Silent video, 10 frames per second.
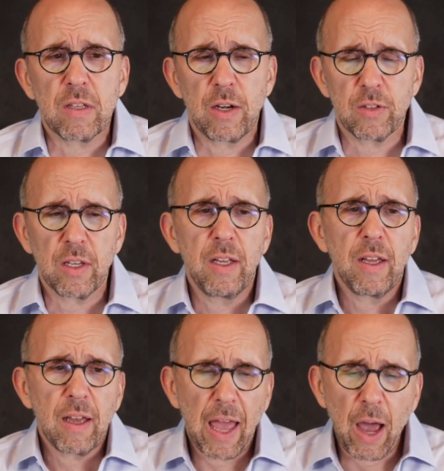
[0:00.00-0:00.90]
letters.
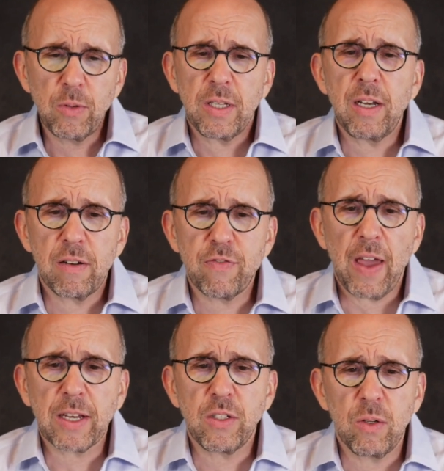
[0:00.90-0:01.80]
How did it
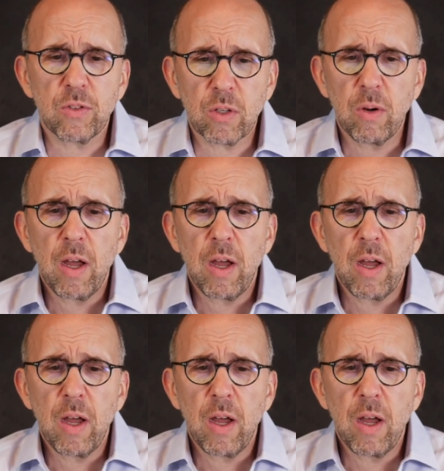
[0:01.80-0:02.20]
affect you? So